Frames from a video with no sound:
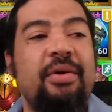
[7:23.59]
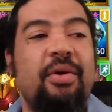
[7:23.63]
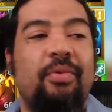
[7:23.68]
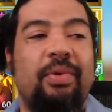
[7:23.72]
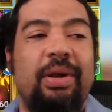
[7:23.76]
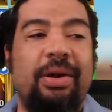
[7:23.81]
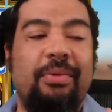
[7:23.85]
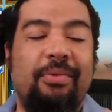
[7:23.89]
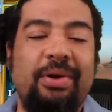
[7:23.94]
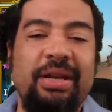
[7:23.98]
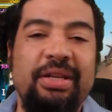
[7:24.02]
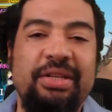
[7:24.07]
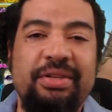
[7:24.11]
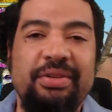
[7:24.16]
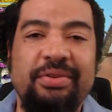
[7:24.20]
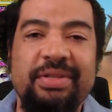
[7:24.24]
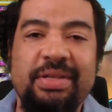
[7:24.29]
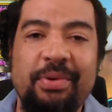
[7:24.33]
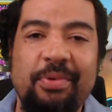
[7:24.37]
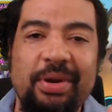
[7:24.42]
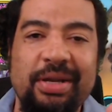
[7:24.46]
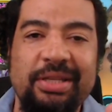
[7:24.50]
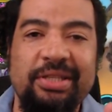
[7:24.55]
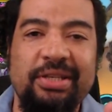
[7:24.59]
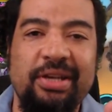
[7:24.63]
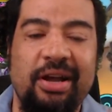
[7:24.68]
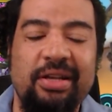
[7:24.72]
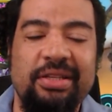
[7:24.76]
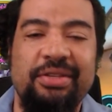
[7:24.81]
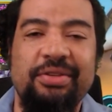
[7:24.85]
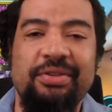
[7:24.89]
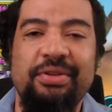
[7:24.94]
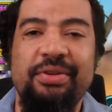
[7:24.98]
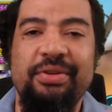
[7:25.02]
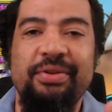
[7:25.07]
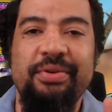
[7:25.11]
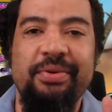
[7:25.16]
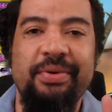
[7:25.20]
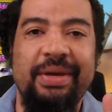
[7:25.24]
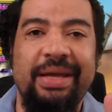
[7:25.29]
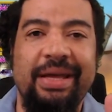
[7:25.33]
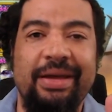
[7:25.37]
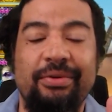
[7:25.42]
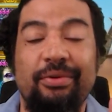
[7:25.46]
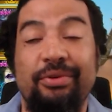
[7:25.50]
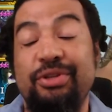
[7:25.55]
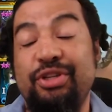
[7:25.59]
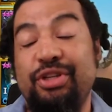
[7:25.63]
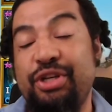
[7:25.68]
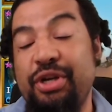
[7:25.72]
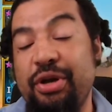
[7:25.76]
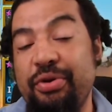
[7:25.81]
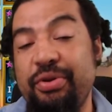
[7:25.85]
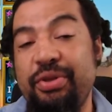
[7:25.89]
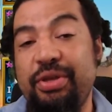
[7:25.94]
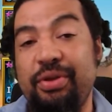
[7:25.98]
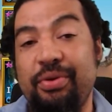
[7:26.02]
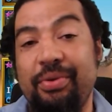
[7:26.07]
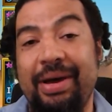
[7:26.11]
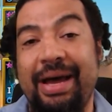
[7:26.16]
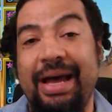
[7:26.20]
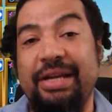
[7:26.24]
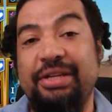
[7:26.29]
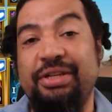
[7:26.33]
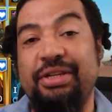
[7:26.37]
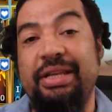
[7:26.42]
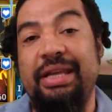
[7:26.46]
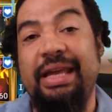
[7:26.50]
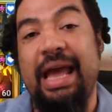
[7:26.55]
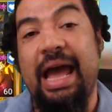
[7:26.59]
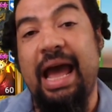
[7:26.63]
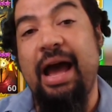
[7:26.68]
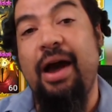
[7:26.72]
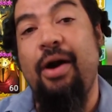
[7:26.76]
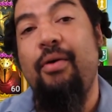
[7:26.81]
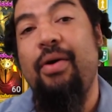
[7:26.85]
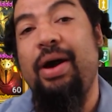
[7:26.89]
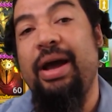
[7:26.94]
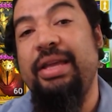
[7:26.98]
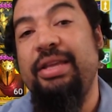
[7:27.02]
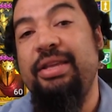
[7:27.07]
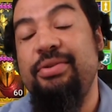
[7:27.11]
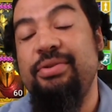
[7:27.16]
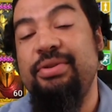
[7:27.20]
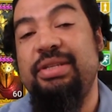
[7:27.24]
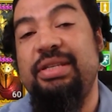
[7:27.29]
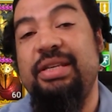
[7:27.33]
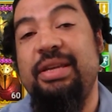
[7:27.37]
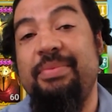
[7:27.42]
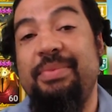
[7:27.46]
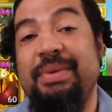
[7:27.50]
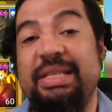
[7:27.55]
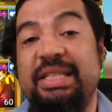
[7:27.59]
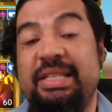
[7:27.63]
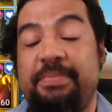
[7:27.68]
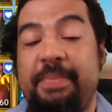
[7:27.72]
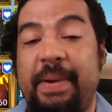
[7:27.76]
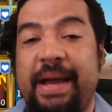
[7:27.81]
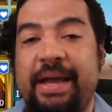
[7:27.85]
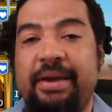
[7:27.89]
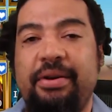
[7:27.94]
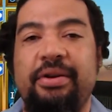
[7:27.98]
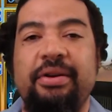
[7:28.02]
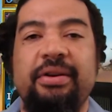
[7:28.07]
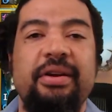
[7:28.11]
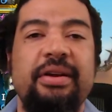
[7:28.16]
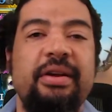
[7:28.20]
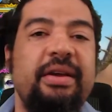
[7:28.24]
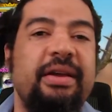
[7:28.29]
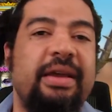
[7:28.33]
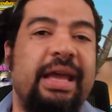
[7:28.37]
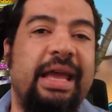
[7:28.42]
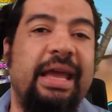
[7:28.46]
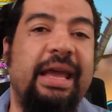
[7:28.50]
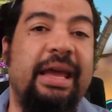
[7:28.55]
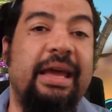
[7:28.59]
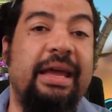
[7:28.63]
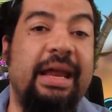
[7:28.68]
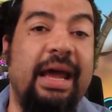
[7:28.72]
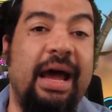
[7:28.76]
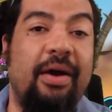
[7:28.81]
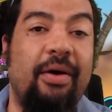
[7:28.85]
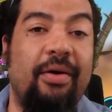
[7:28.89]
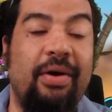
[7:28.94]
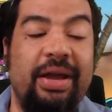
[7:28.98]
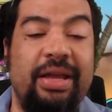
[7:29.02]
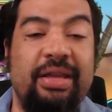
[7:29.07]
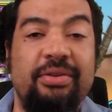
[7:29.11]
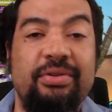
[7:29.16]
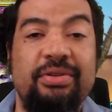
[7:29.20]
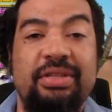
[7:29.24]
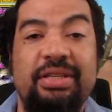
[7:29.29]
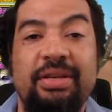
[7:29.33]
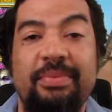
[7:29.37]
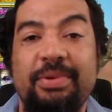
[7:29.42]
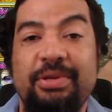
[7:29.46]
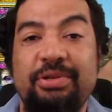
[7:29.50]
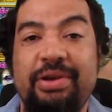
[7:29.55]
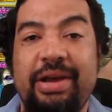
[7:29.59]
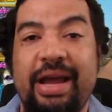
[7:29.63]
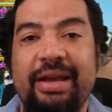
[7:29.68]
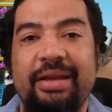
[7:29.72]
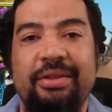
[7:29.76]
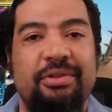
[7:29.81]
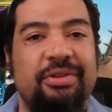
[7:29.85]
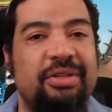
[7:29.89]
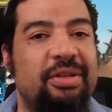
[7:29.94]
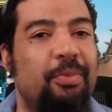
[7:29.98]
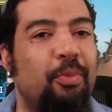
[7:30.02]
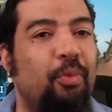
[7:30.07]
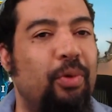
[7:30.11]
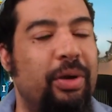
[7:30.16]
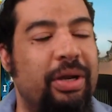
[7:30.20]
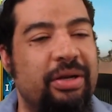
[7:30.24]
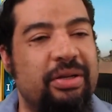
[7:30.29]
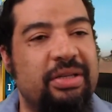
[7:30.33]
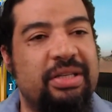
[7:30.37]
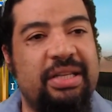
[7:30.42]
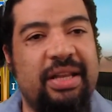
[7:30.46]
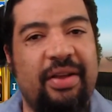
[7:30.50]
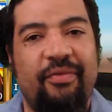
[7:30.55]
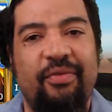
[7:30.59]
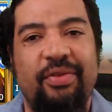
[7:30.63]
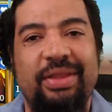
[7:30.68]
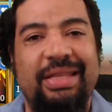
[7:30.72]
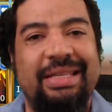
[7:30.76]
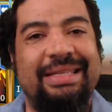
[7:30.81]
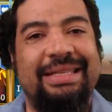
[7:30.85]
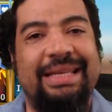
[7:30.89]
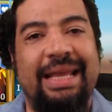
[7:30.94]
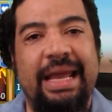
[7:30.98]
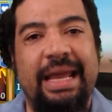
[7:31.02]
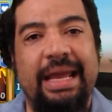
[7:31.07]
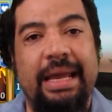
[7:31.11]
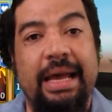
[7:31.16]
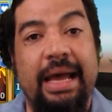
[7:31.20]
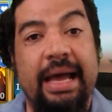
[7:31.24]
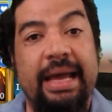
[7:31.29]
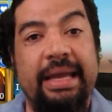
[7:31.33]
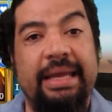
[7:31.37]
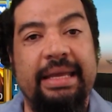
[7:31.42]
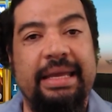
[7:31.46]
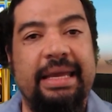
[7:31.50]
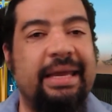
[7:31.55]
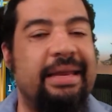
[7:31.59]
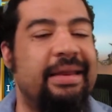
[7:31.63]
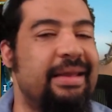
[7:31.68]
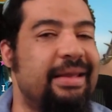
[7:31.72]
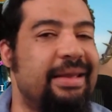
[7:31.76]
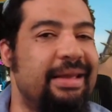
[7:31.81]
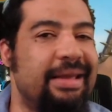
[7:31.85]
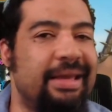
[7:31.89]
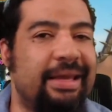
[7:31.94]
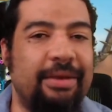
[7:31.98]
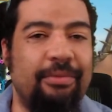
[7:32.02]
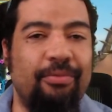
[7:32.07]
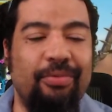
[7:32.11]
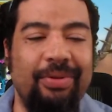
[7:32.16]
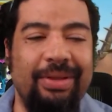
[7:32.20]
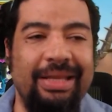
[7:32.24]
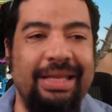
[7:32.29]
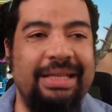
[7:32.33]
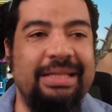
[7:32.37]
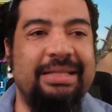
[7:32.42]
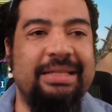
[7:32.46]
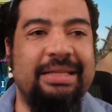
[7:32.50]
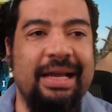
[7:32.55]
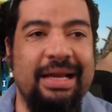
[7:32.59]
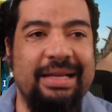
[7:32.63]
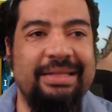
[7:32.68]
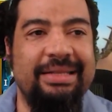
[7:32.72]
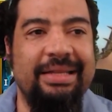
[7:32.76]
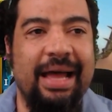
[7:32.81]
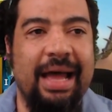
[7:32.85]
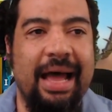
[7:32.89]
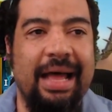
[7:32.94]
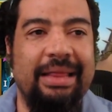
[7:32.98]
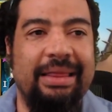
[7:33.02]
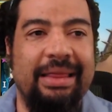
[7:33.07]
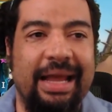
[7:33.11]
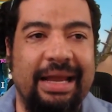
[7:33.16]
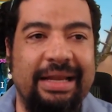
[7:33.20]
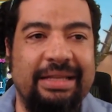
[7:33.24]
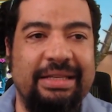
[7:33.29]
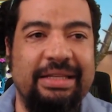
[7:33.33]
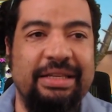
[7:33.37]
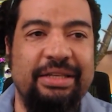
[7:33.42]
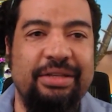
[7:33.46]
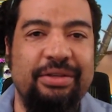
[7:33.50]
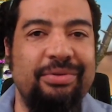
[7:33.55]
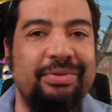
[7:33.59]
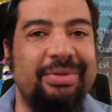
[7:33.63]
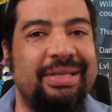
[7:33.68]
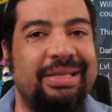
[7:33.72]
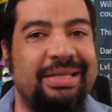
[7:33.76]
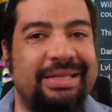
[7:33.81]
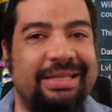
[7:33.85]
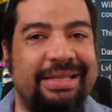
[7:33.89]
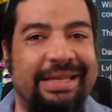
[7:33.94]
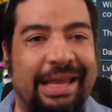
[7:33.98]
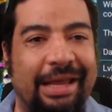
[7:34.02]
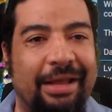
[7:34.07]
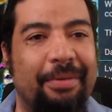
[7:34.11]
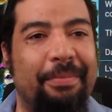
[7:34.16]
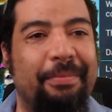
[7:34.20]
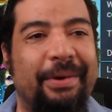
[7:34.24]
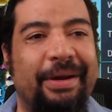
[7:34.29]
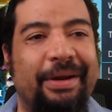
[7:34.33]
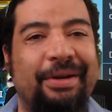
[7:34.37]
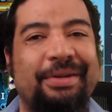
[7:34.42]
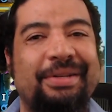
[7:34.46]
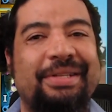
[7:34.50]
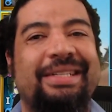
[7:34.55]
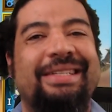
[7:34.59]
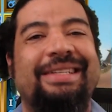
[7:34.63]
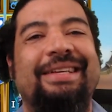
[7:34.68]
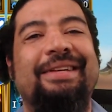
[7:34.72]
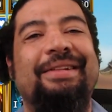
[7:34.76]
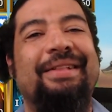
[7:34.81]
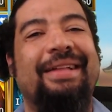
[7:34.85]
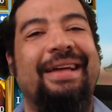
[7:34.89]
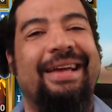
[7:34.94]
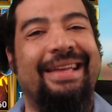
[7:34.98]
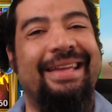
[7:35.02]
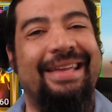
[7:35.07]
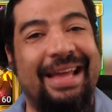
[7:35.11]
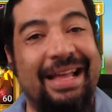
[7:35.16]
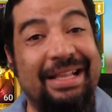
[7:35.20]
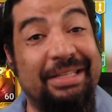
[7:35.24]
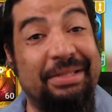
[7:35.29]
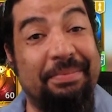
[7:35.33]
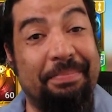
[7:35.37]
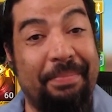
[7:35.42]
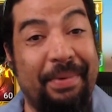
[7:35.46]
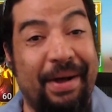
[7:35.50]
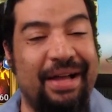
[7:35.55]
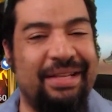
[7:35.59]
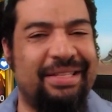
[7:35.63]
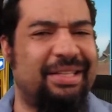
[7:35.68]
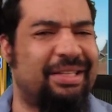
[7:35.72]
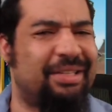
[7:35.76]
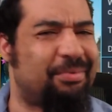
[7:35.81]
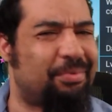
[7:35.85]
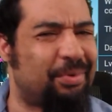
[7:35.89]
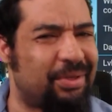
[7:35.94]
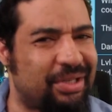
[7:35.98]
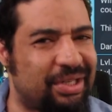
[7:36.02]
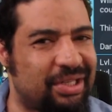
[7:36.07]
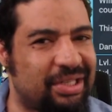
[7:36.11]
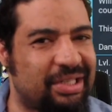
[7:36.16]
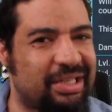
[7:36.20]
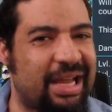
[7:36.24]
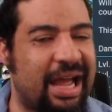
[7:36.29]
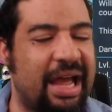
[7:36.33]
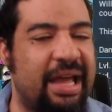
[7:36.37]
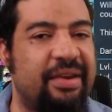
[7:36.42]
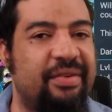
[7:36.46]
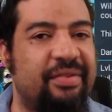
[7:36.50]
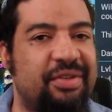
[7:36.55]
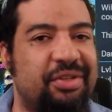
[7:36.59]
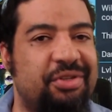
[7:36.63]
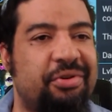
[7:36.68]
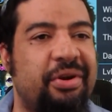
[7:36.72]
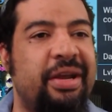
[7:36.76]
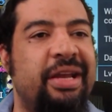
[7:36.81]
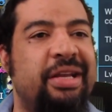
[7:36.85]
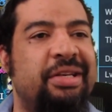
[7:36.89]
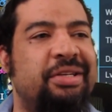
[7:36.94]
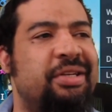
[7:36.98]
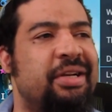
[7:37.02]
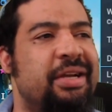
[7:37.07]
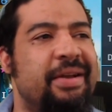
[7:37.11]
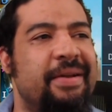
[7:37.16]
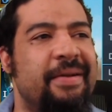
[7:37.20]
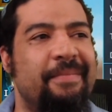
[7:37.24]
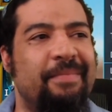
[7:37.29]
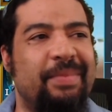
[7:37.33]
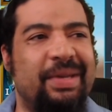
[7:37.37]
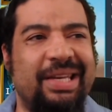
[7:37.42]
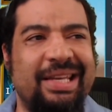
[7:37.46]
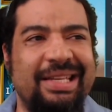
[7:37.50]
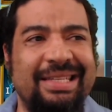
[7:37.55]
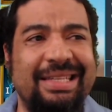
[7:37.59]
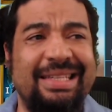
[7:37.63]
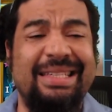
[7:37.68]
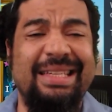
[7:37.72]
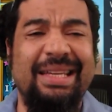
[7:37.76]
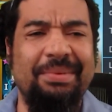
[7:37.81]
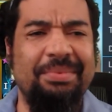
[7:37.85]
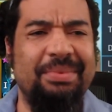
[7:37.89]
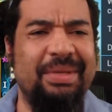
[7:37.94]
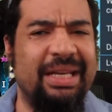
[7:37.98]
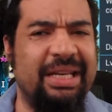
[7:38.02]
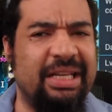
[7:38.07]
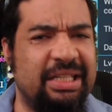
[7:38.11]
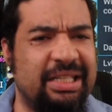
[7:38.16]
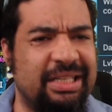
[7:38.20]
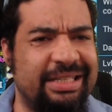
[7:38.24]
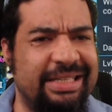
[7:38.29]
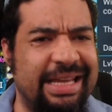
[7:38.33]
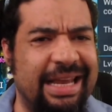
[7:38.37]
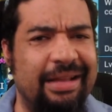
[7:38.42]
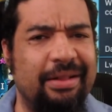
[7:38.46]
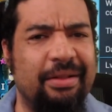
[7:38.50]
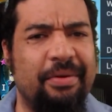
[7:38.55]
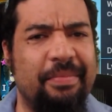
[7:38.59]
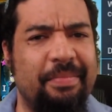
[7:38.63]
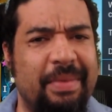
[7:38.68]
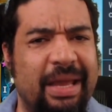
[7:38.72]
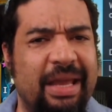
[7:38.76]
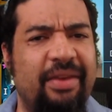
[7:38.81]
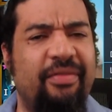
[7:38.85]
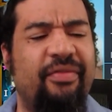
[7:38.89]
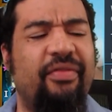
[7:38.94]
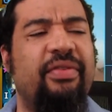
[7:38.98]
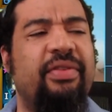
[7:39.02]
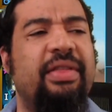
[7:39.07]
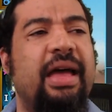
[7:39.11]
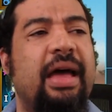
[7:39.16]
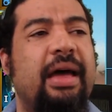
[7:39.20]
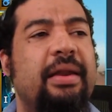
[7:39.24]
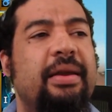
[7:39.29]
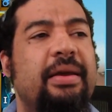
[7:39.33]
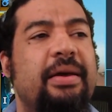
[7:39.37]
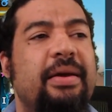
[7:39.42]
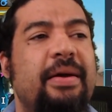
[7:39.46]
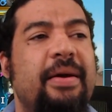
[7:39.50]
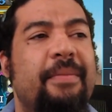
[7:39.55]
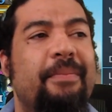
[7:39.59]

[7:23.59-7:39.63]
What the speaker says: What I want to do is I want to talk to you or show you actually how I used him in Spider and how I used him in Dragon. There's some weird stuff with his AI kit. He really does not like to use the Scale Breaker skill against bosses, which is kind of strange because it seems like it's tailor-made for that.